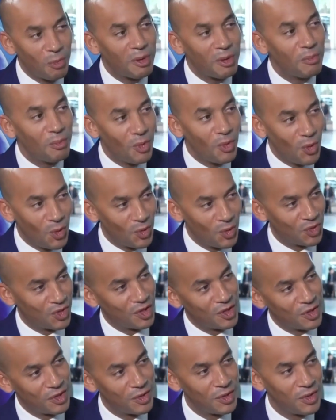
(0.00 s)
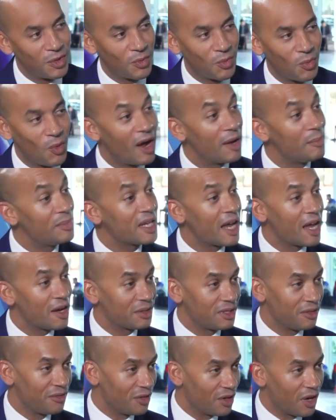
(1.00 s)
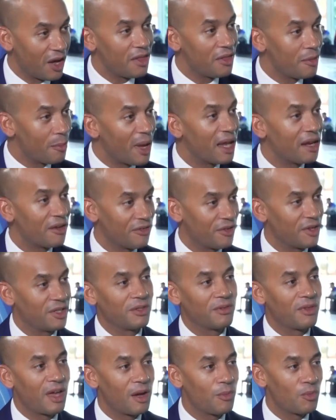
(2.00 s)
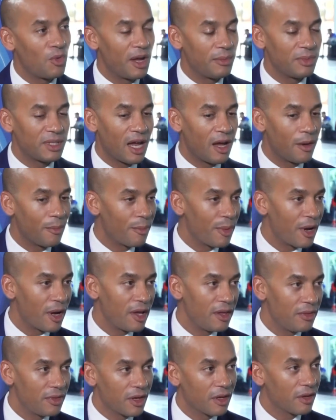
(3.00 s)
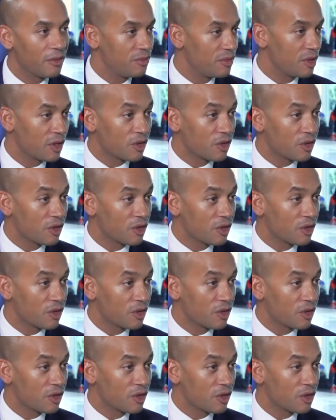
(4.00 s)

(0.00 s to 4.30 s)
will be more than wiped out, if you like, the benefit of that wiped out by the,